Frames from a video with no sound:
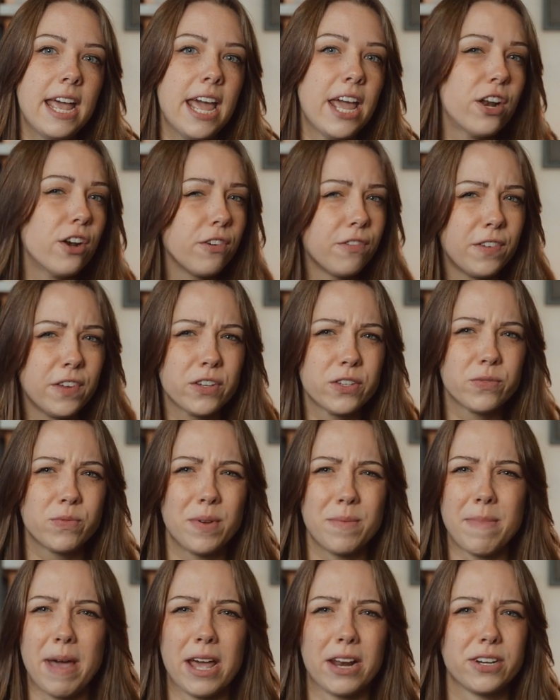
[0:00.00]
It reveals
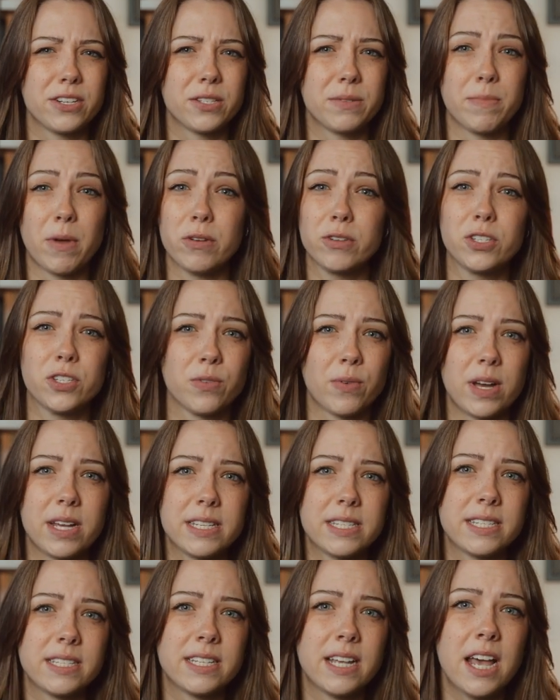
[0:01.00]
what matters most to
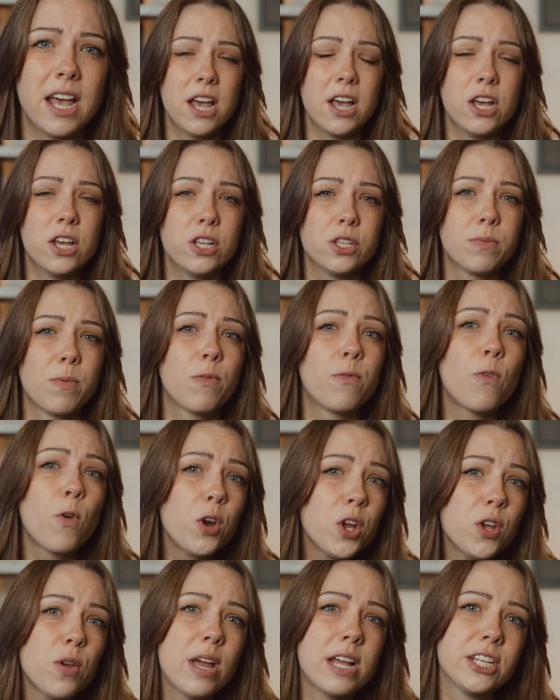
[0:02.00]
us. So
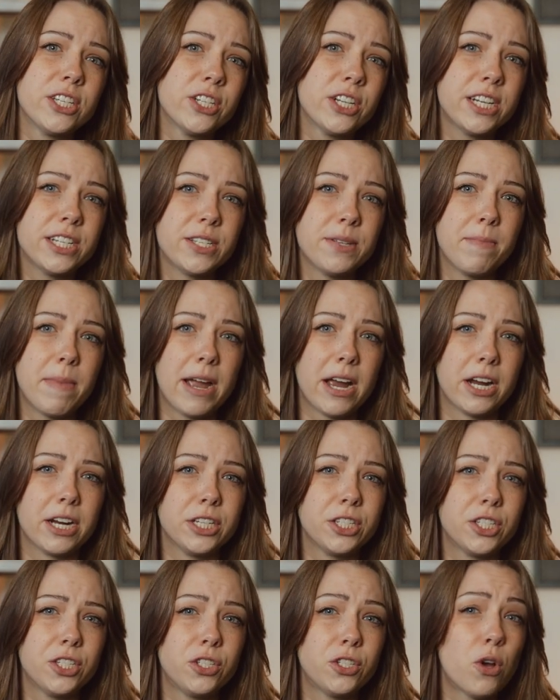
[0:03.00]
before you entered into
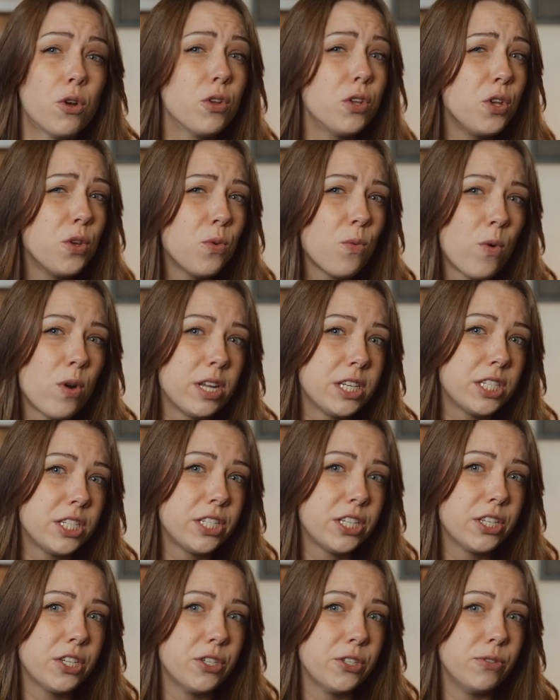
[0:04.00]
marriage, don't you want
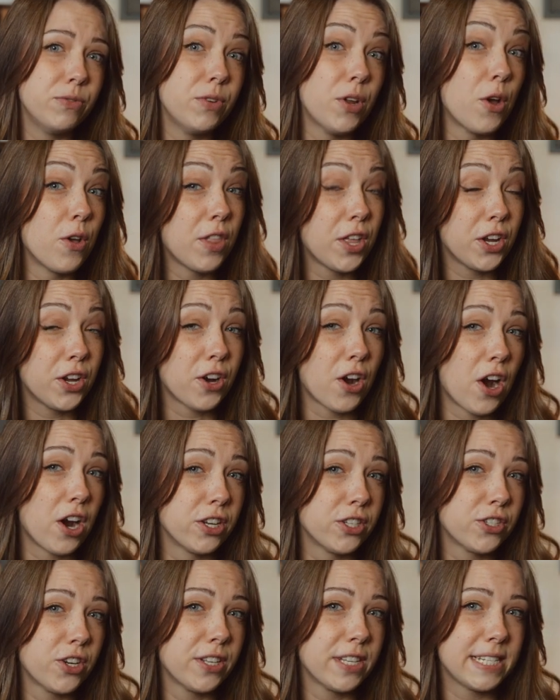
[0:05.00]
to know that your
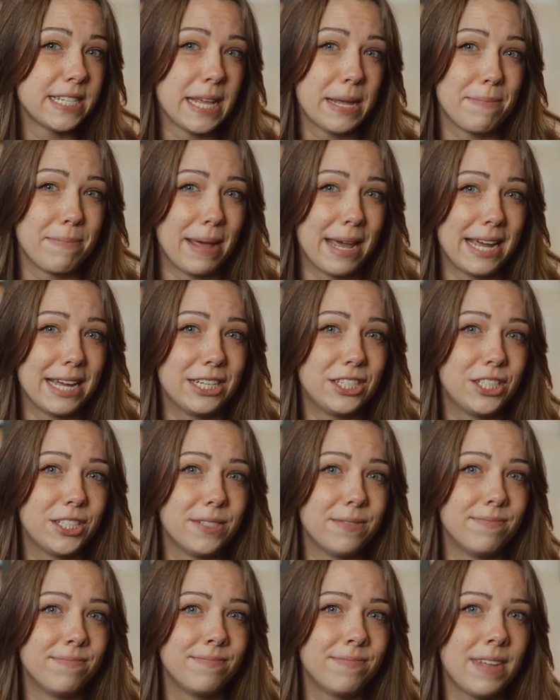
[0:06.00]
hearts are on the same page?
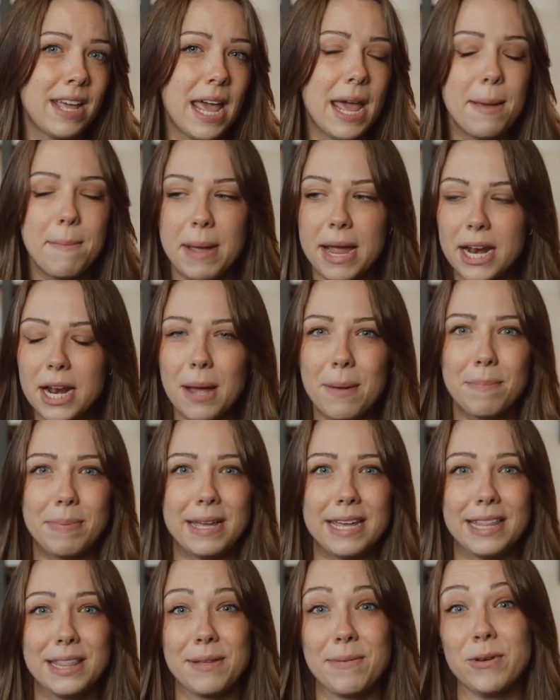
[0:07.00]
It may not
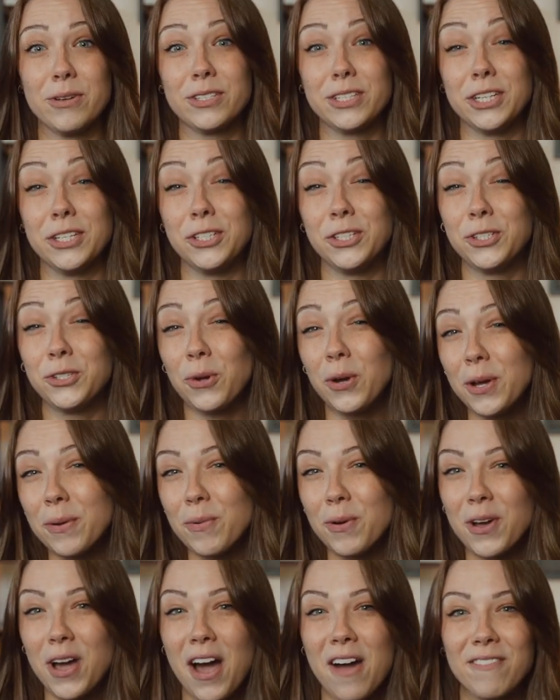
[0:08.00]
be the most
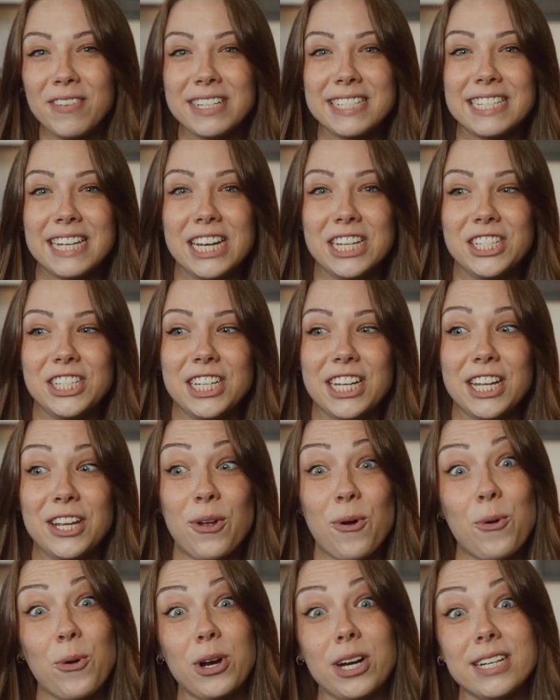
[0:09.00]
enjoyable
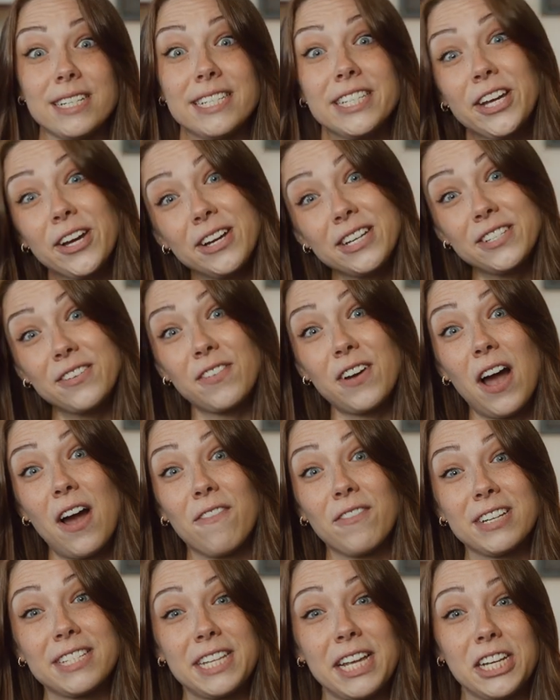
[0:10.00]
conversation or series of
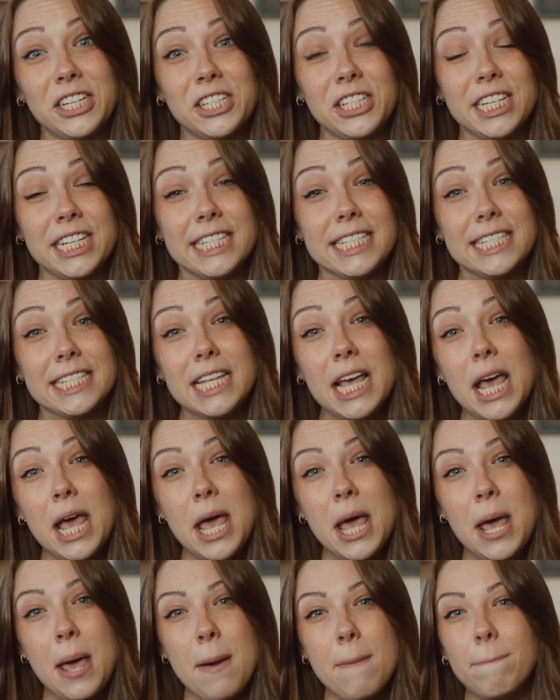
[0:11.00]
conversations,
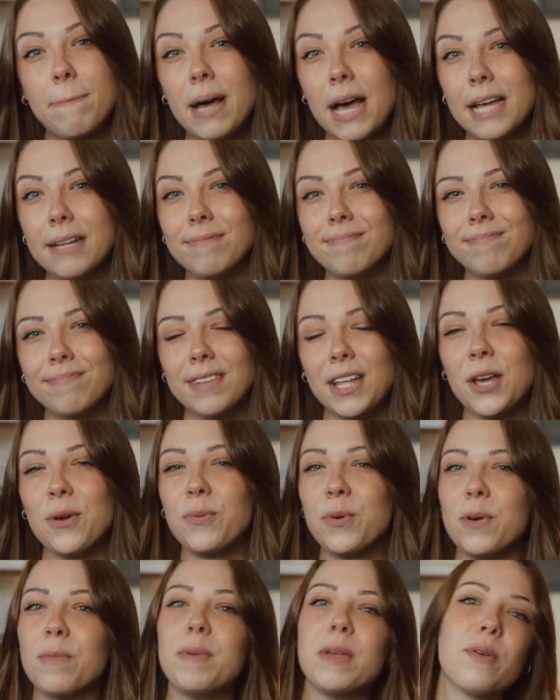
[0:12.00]
but it
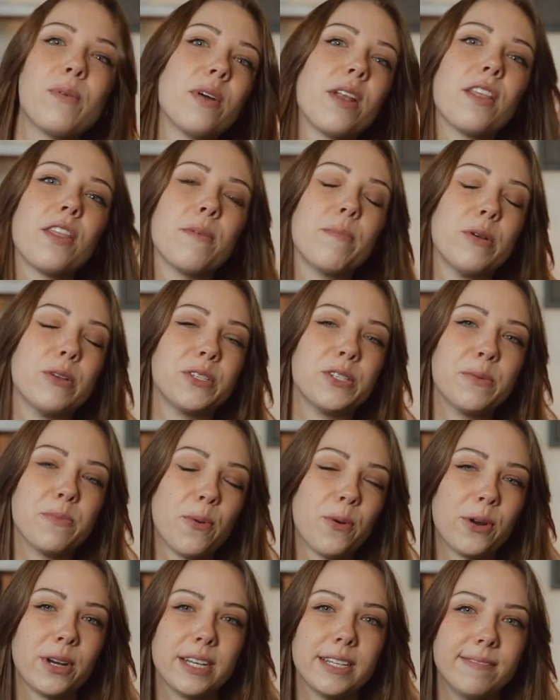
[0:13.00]
will be one of the most
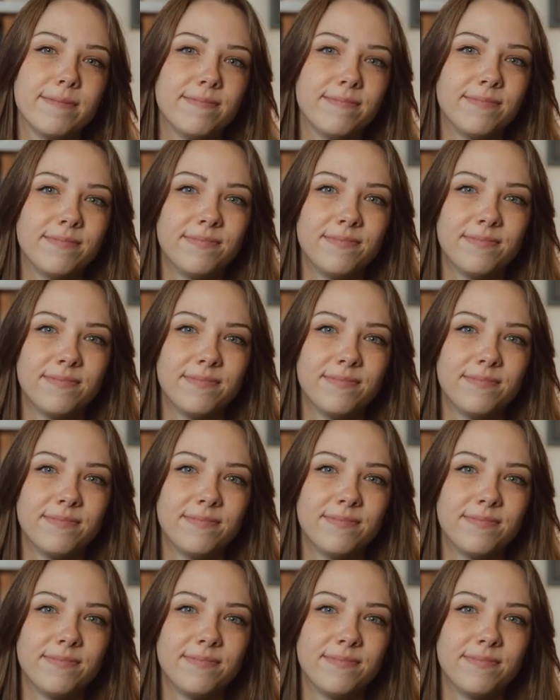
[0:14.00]
important.